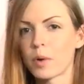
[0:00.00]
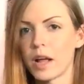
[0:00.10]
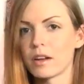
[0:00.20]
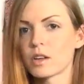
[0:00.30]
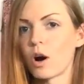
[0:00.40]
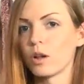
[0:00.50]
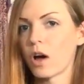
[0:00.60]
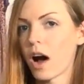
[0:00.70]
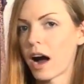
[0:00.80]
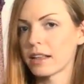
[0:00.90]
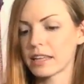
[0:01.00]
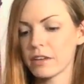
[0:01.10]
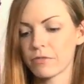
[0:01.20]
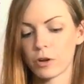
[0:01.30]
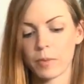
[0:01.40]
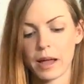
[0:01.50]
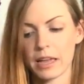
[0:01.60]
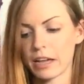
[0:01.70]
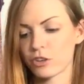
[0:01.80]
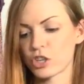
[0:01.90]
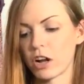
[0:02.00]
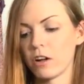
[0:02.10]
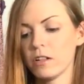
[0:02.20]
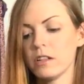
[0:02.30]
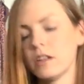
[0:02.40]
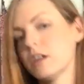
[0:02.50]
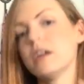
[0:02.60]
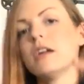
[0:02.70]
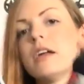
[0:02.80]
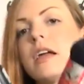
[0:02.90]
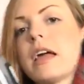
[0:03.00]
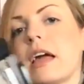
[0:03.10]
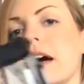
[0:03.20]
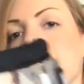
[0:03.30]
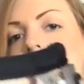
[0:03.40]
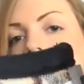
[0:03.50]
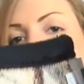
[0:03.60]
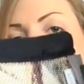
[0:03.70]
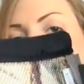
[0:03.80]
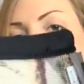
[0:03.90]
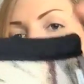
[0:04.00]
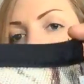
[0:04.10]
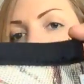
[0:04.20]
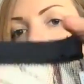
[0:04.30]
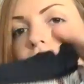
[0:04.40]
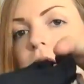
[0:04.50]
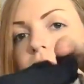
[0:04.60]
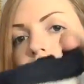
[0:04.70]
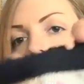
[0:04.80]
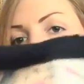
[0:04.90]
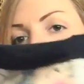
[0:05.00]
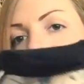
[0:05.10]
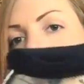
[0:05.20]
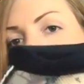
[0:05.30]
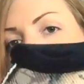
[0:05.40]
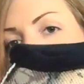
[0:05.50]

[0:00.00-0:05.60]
brand called Hot Leaf. They're by Cashel, and they are a hunting